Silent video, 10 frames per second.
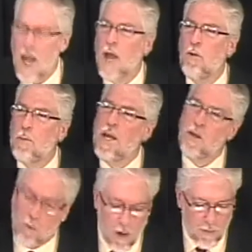it would be
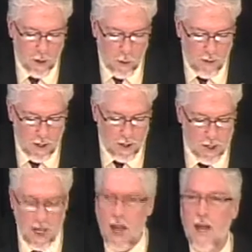the rough equivalent
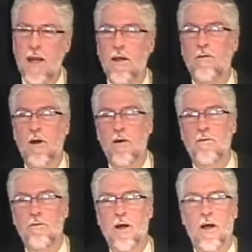today
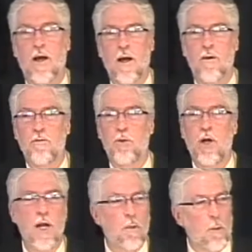of
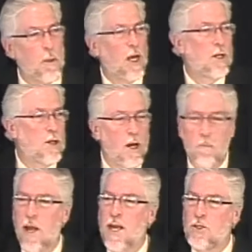putting up a military
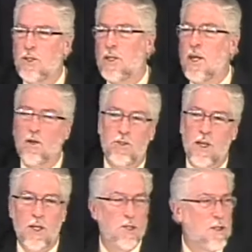base at the
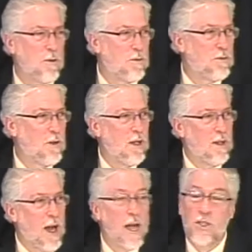intersection of
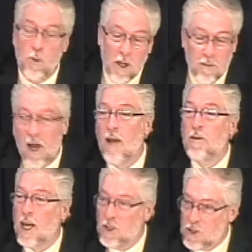I-25
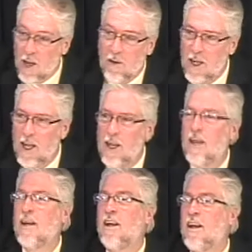and I-70,
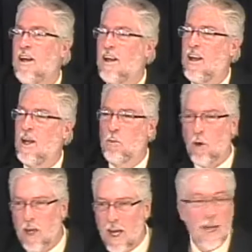and
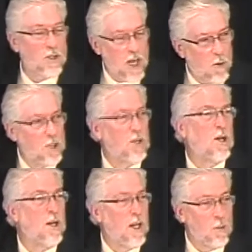one at Eisenhower
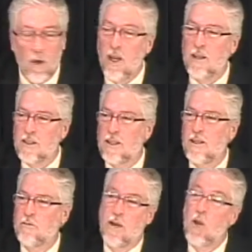Tunnel and one at
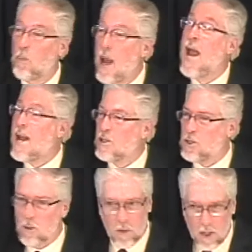Vale
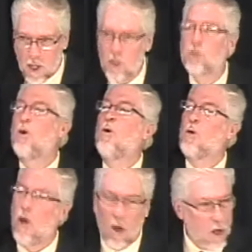Pass. You would
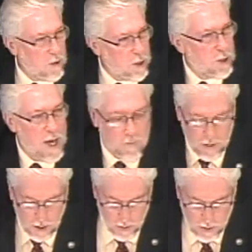control all of the
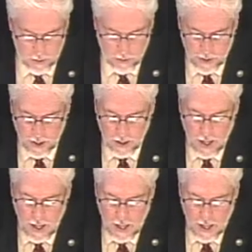traffic going through there.